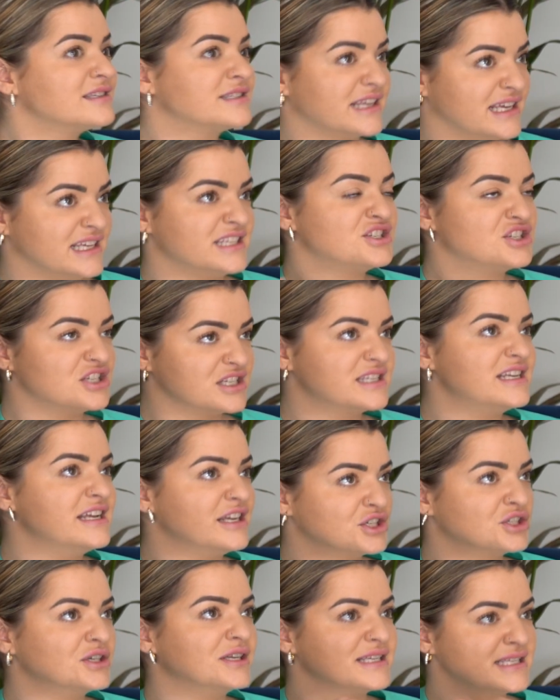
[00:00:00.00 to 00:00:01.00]
It's just
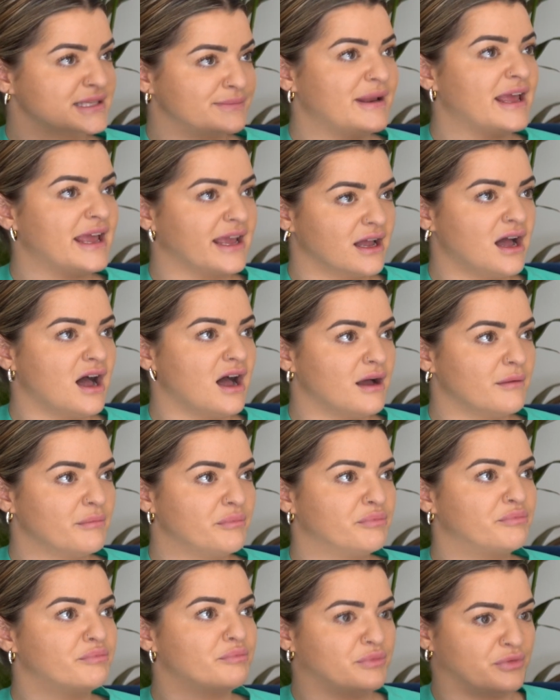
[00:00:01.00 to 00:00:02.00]
literally splitting
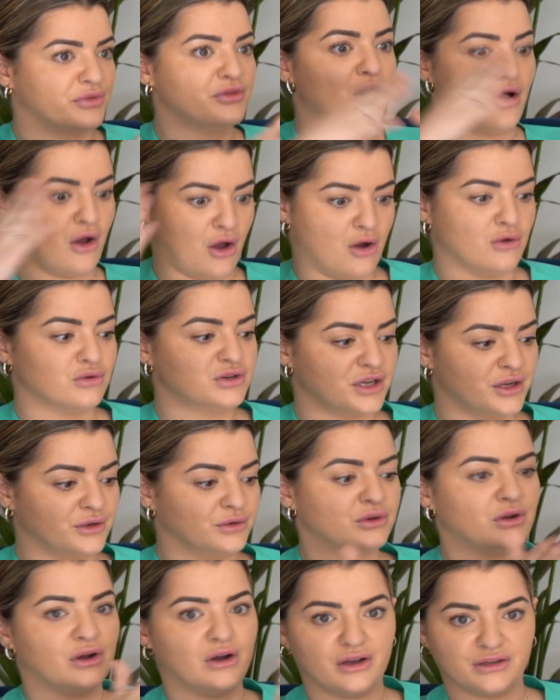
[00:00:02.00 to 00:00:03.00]
up the whole
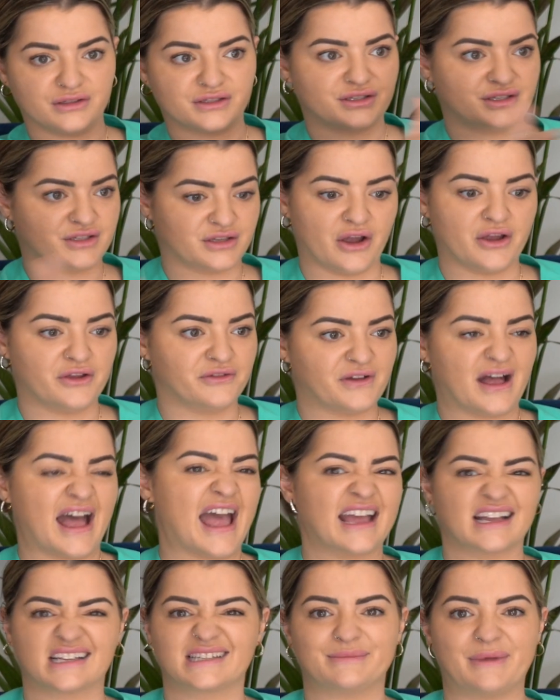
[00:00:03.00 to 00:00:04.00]
total costs over
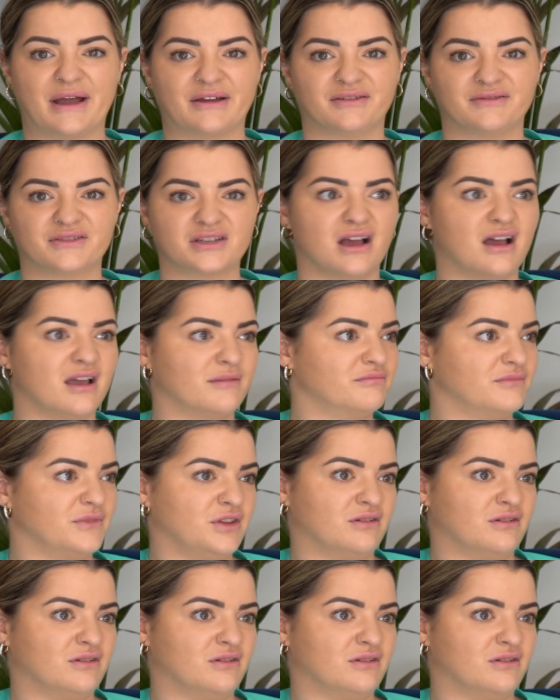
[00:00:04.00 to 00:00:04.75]
X amount of time.